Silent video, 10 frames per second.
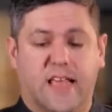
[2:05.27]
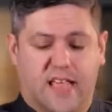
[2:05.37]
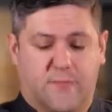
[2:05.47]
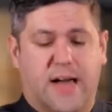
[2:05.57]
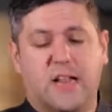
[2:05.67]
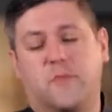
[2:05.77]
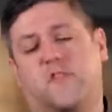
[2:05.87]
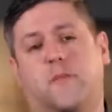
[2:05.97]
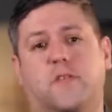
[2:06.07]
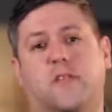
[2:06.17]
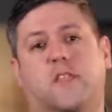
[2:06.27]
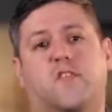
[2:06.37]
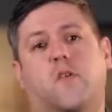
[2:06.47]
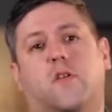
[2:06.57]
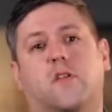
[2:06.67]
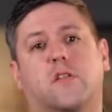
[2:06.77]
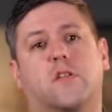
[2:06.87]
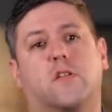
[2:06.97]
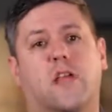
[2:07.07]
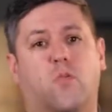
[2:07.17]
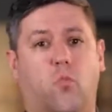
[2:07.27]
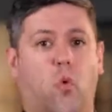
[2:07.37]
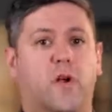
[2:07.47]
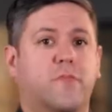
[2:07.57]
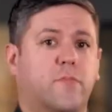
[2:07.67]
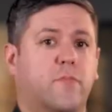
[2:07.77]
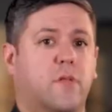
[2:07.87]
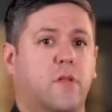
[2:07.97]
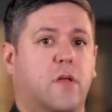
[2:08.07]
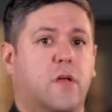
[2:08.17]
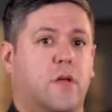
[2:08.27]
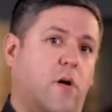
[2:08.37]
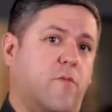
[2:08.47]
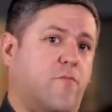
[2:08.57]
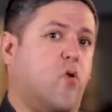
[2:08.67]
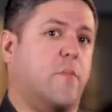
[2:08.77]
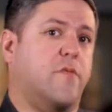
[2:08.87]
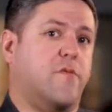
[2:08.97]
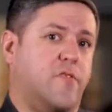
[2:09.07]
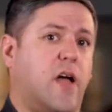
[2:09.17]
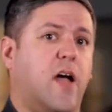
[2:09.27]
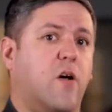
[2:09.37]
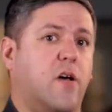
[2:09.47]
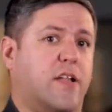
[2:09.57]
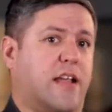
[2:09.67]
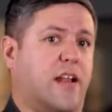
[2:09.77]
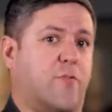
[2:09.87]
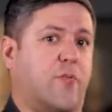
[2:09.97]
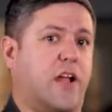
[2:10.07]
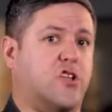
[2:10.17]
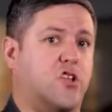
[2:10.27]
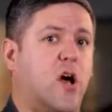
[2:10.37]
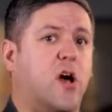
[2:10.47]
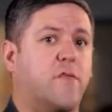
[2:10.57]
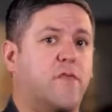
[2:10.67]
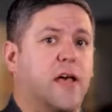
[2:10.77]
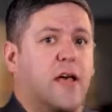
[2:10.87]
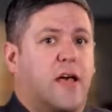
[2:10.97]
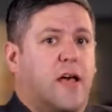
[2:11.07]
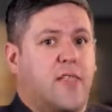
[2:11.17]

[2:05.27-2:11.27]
It might have been something that started in one form of style and it kind of branched off.